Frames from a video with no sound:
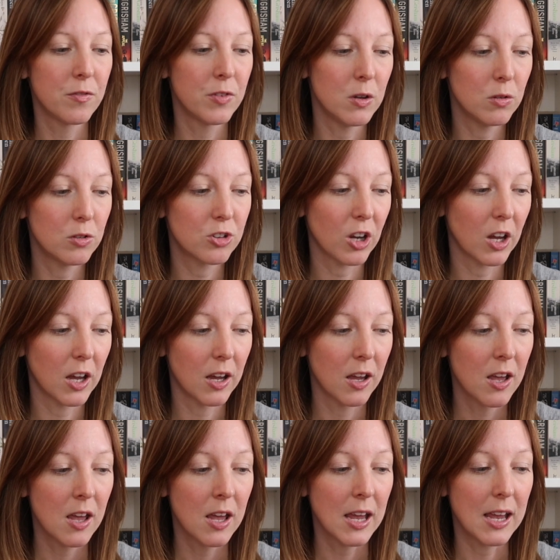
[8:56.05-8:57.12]

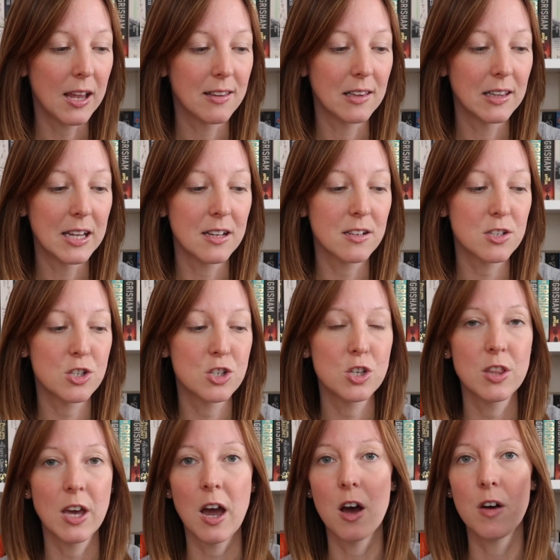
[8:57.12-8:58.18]
future is linked
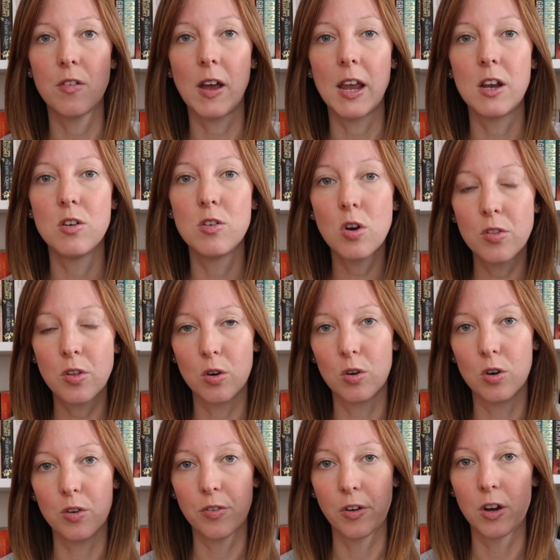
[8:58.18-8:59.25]
to that of another
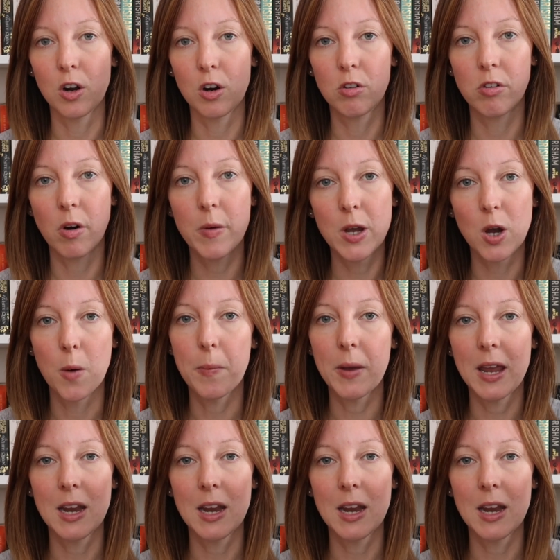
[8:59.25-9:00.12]
orphan growing up